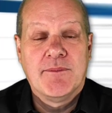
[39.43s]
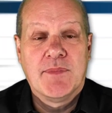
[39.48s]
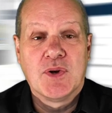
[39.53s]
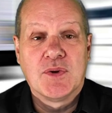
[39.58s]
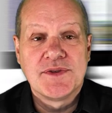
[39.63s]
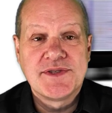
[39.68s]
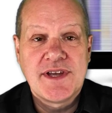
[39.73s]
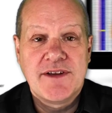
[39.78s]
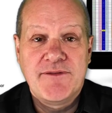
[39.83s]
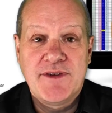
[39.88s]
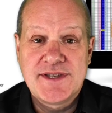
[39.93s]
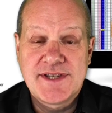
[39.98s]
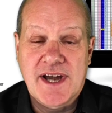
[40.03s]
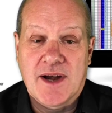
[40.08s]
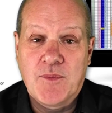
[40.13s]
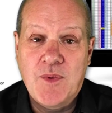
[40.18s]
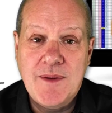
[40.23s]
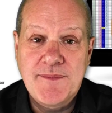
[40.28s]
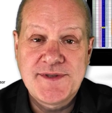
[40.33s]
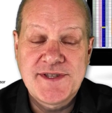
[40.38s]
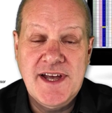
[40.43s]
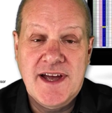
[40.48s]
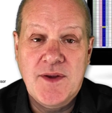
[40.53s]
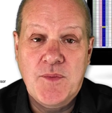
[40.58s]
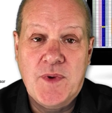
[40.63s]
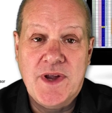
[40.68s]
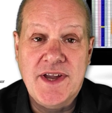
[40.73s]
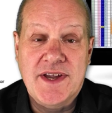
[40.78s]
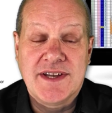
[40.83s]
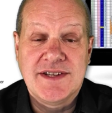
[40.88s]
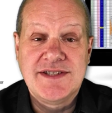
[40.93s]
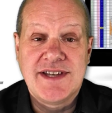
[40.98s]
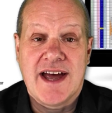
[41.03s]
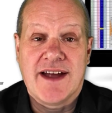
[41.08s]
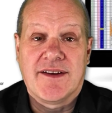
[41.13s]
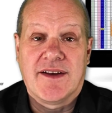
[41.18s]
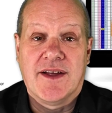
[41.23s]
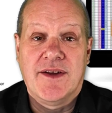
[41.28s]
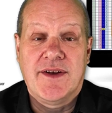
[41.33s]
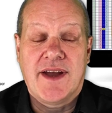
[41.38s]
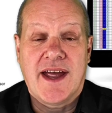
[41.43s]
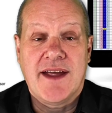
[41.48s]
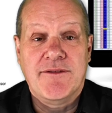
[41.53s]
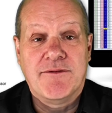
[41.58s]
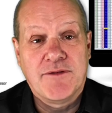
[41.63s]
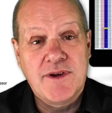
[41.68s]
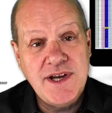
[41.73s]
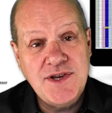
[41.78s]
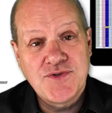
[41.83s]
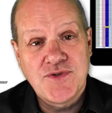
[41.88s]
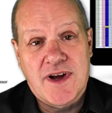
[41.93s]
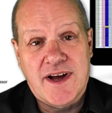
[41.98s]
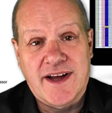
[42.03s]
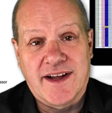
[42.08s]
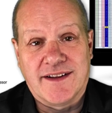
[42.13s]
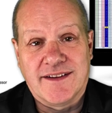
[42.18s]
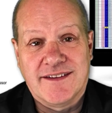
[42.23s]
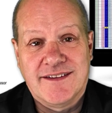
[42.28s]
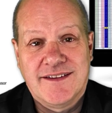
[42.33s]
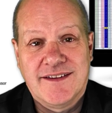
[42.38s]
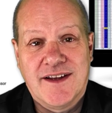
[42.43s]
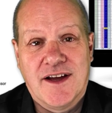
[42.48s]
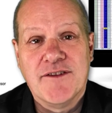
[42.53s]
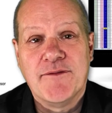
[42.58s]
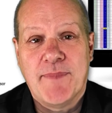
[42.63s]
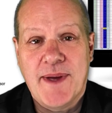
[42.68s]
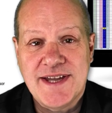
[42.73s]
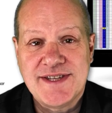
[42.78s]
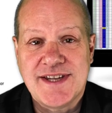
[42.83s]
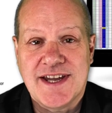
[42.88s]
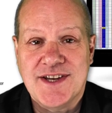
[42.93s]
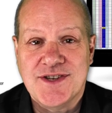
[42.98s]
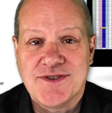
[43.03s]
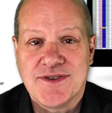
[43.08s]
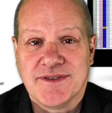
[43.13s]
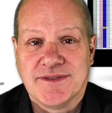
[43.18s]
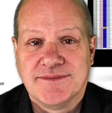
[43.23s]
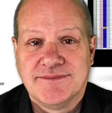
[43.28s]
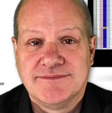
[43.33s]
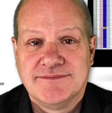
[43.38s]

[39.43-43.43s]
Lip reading: but also visit our website where you can download a free trial of BetAngel.